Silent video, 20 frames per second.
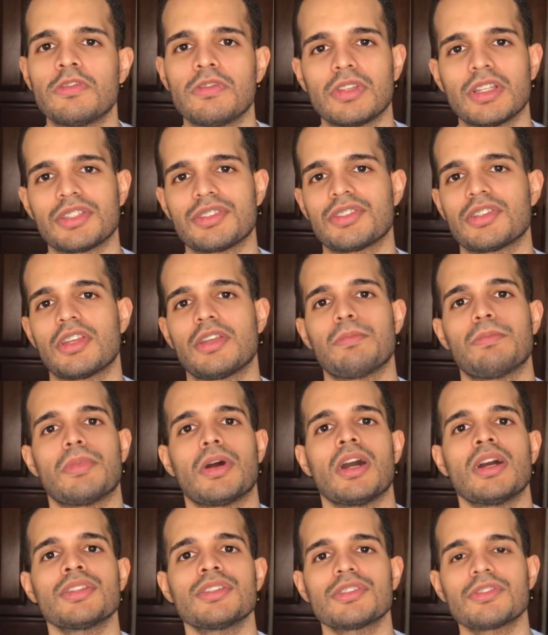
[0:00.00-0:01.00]
let's say,
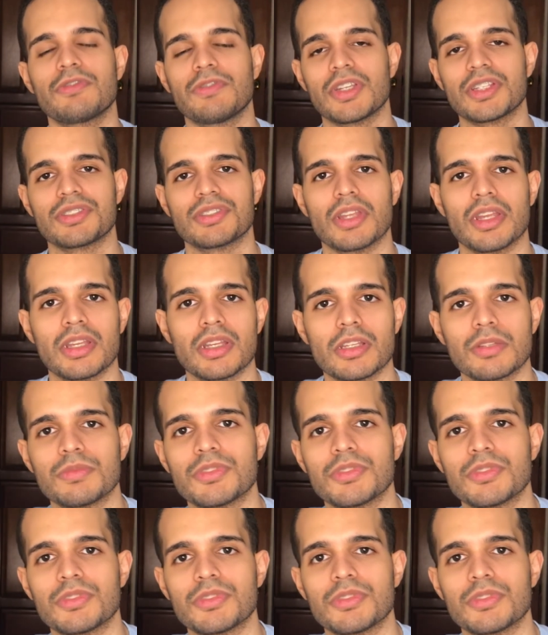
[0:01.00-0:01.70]
bonds, fixed income